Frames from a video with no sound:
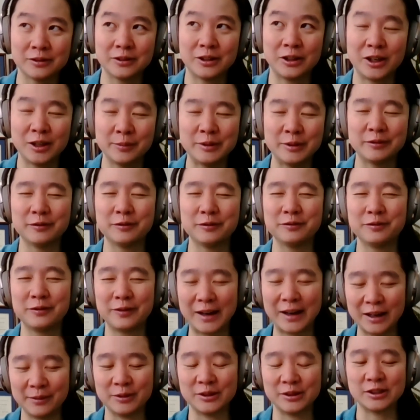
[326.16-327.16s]
carbon
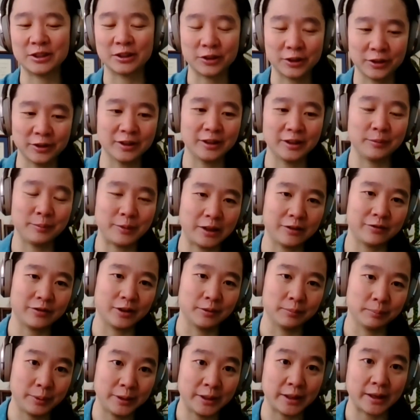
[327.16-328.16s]
fibers are currently made
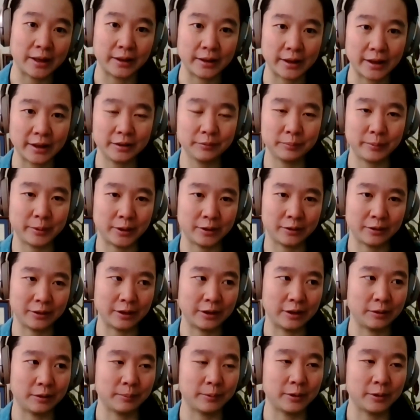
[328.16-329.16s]
from PAN,
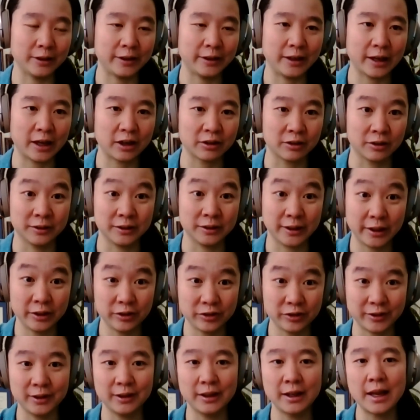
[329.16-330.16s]

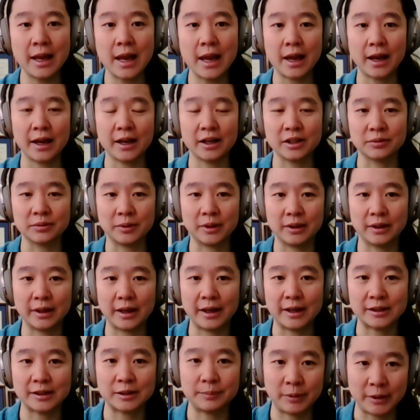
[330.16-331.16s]
polyacrylonitrile, as well
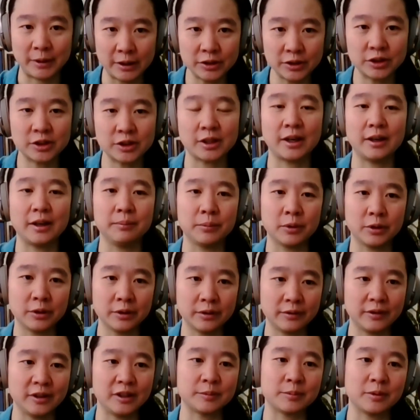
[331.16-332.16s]
as pitch. And
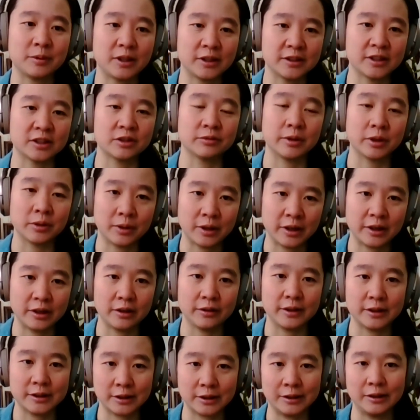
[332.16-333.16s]
both of these processes require
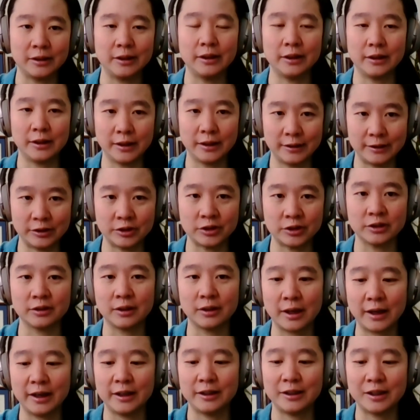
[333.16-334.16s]
this additional
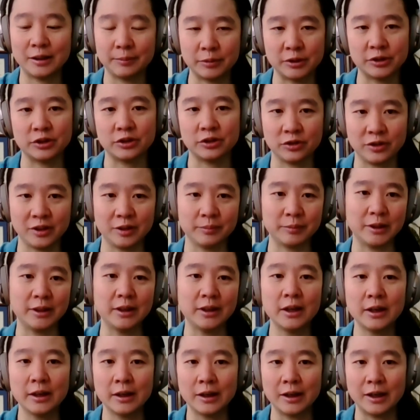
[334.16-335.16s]
high temperature treatment,
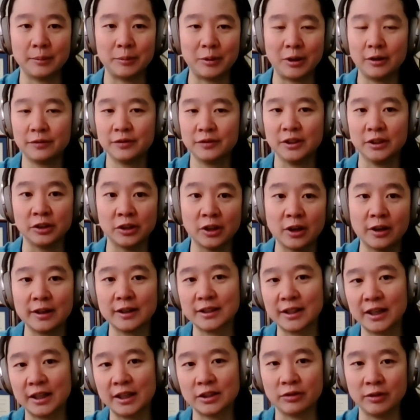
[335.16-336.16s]
often not
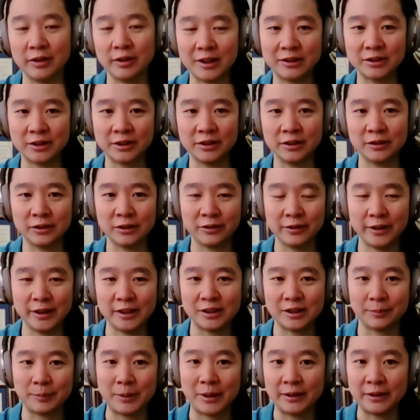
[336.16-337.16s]
as high as 3,000
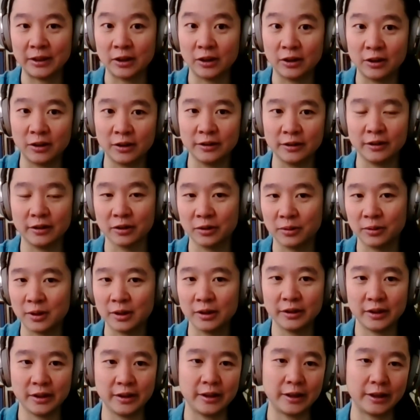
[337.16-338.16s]
degrees, depending on the
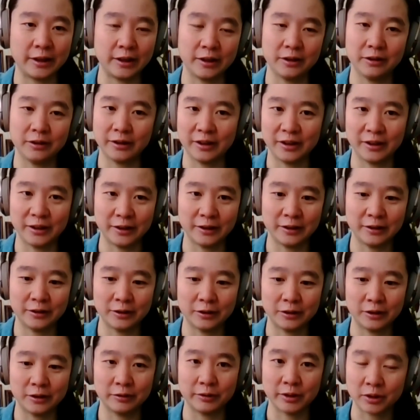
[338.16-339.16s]
quality they
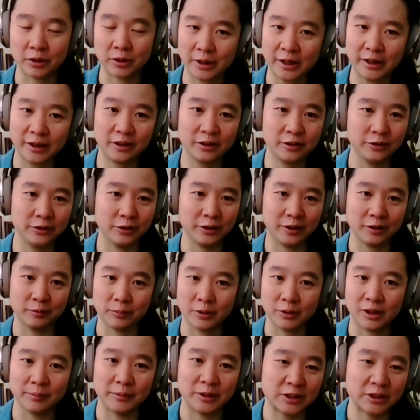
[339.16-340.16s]
require. You can
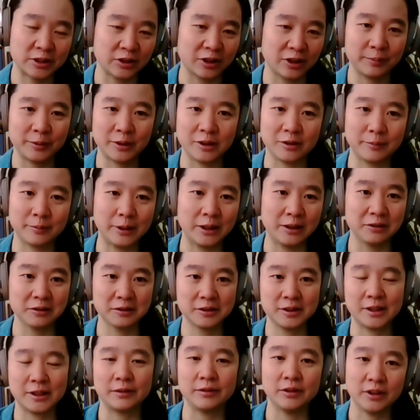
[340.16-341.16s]
probably stop at about
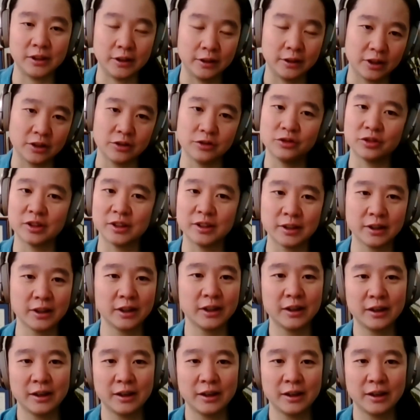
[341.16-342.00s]
1,700